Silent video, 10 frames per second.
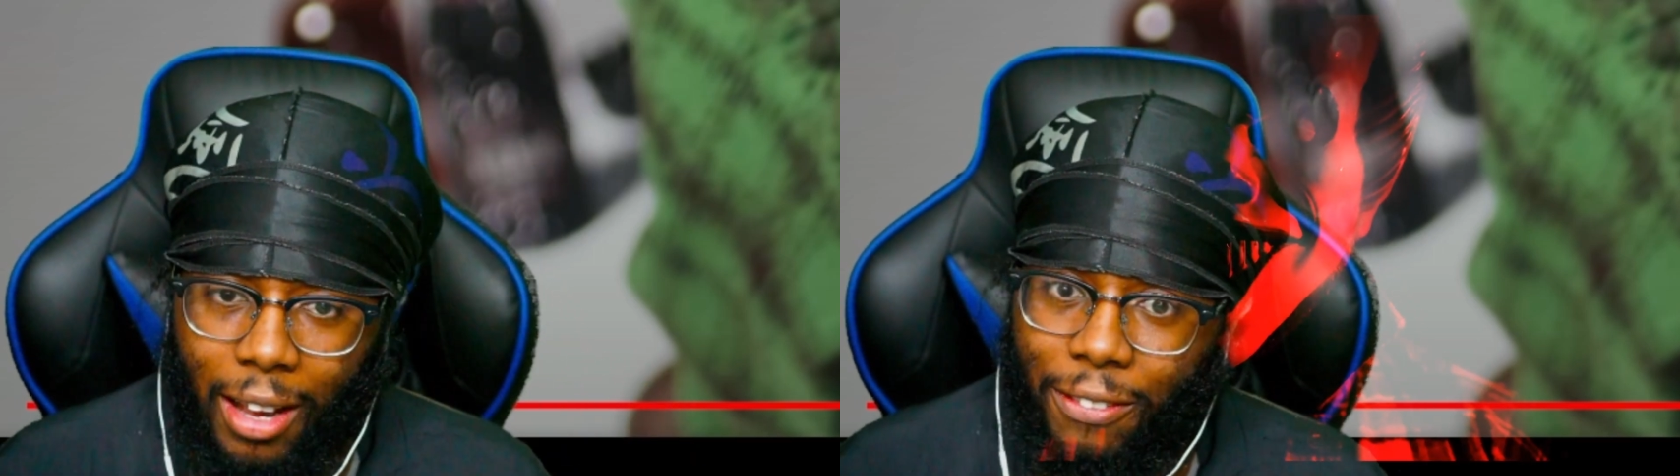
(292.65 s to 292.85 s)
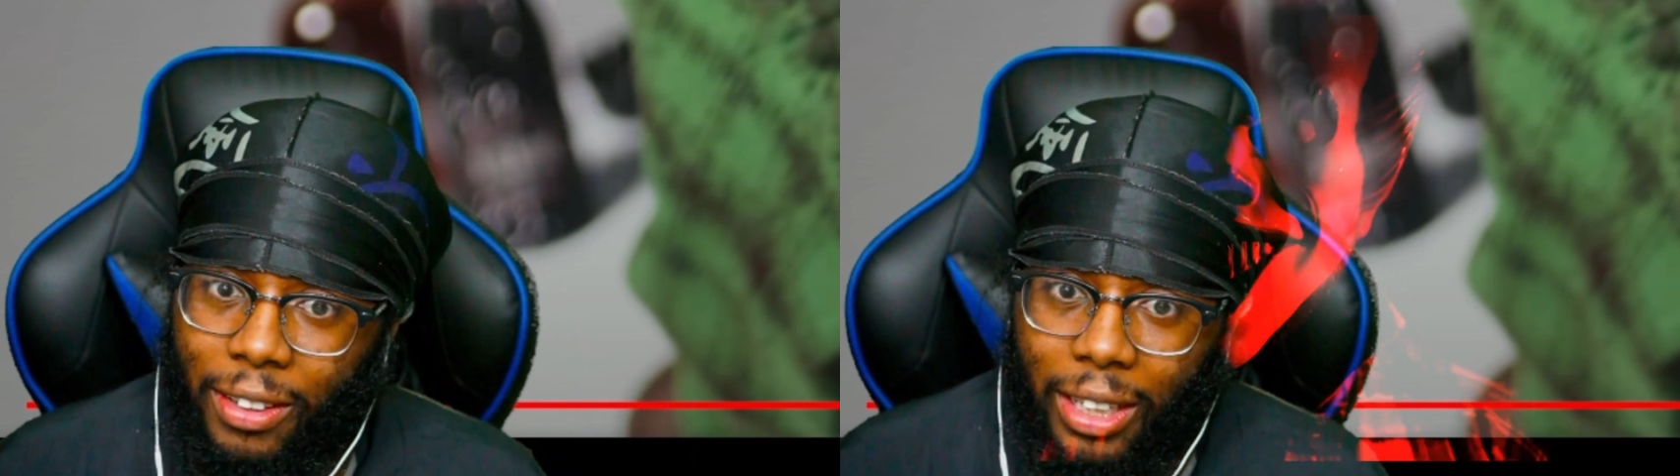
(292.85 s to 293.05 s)

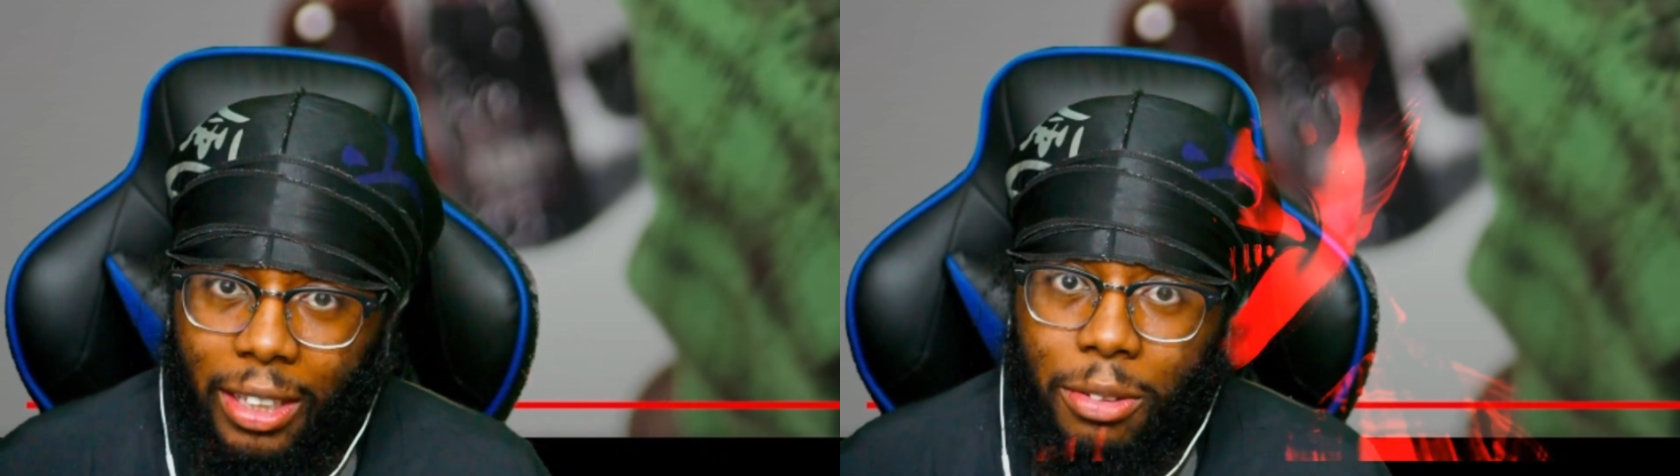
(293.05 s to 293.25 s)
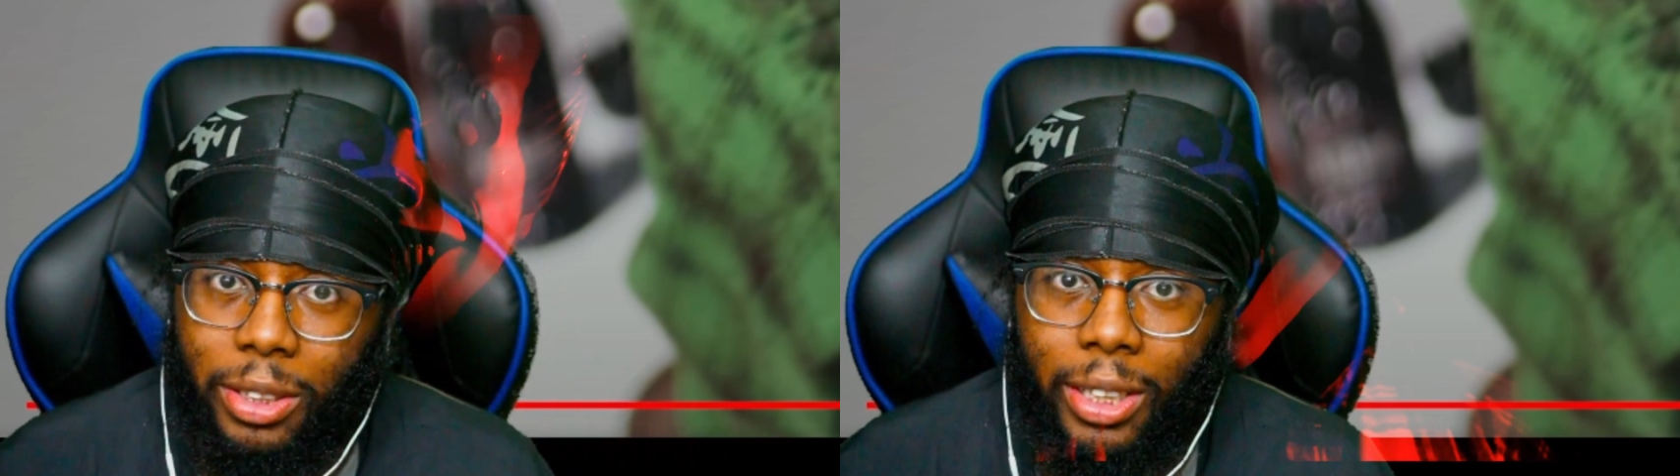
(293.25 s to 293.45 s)
I felt like
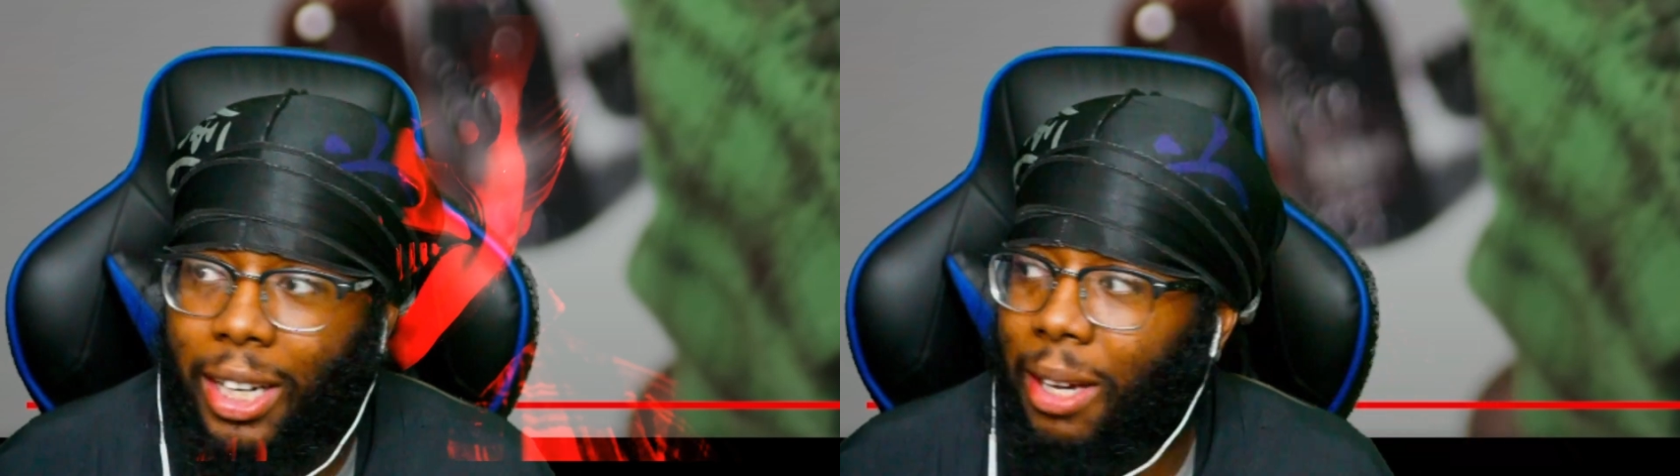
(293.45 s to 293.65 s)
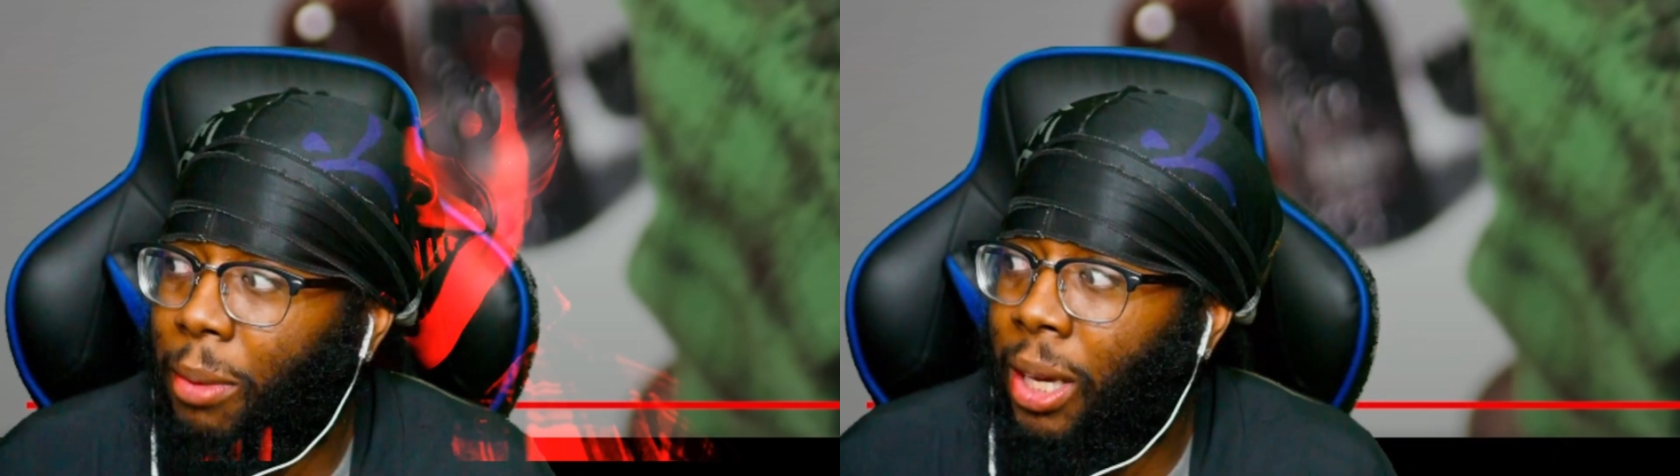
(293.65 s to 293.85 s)
he was
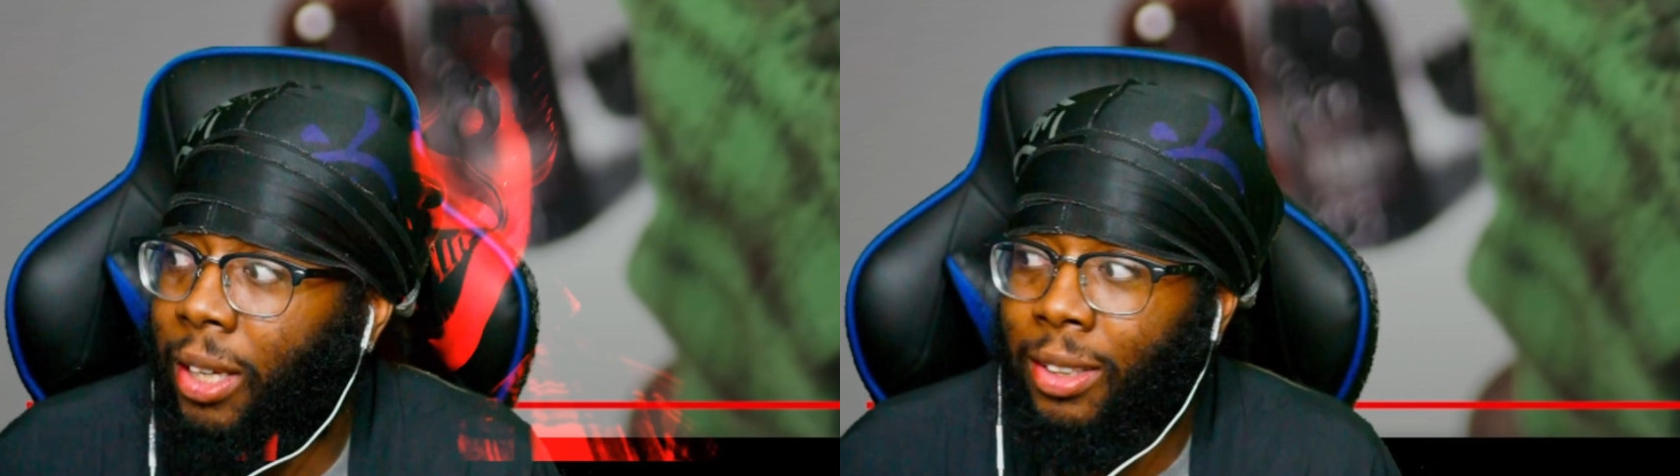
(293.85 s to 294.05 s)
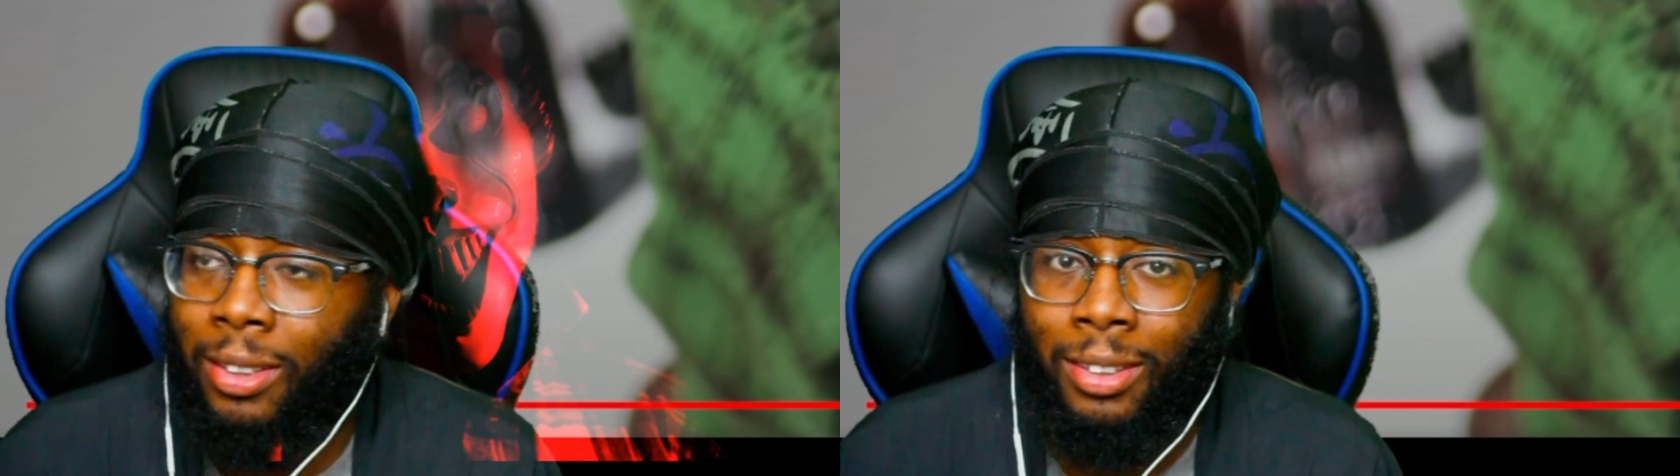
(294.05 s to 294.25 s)
looking at me.